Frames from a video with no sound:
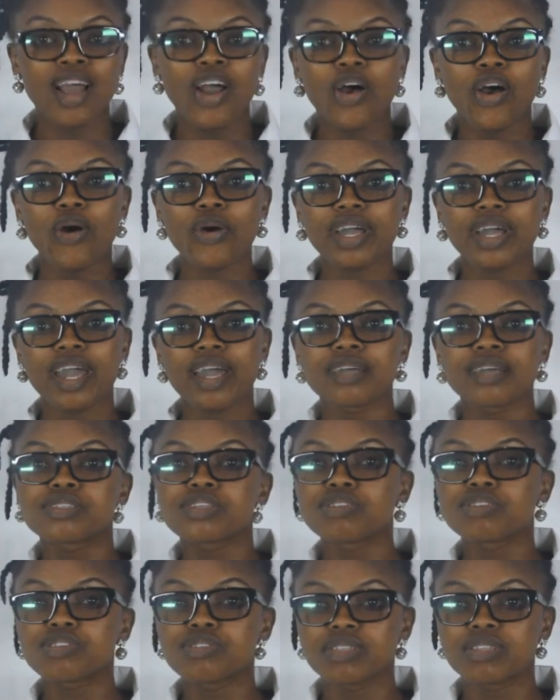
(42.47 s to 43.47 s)
Okay,
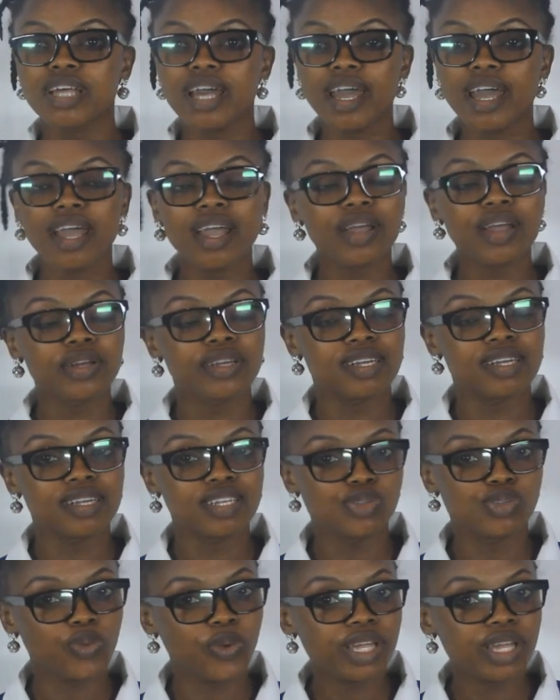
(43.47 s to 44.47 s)
so today
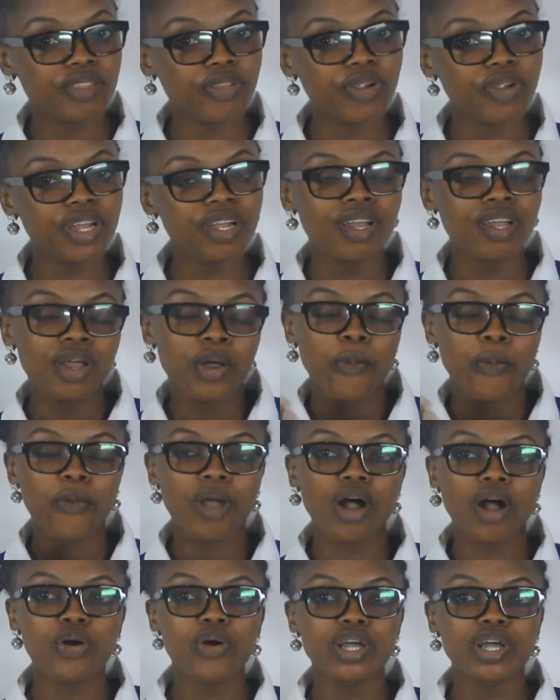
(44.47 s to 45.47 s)
is week 3. We
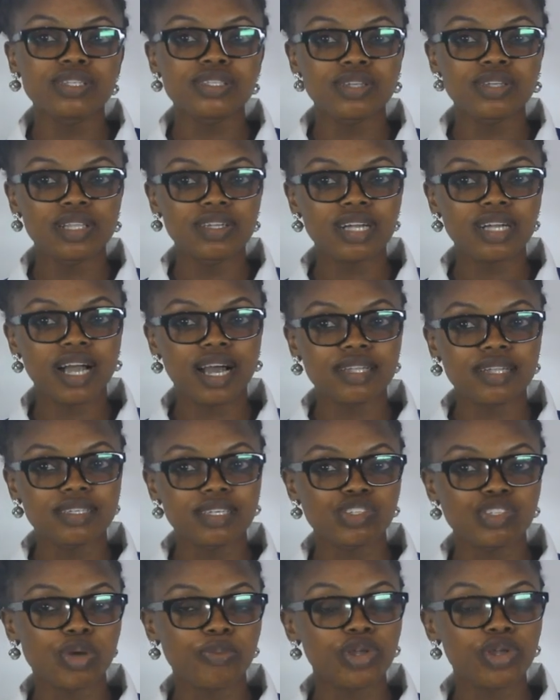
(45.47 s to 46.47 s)
are going to look at
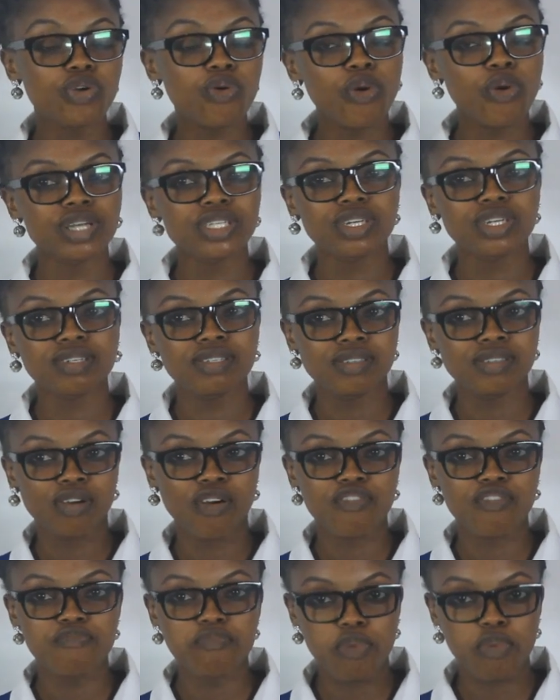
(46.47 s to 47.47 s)
some equations
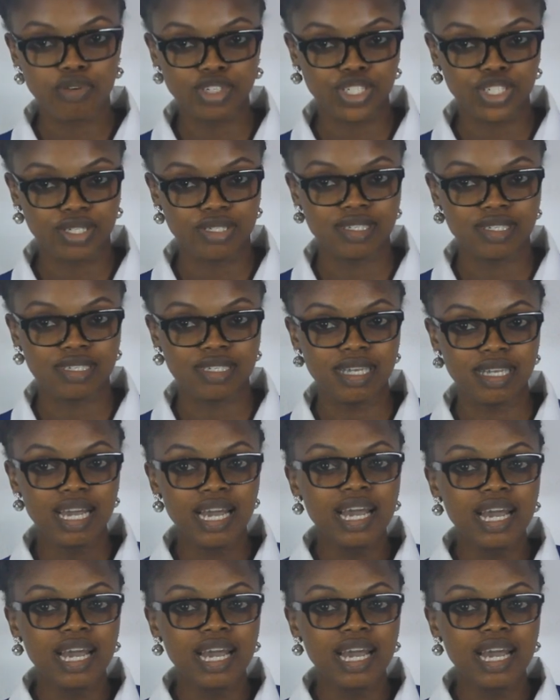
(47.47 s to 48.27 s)
of motions.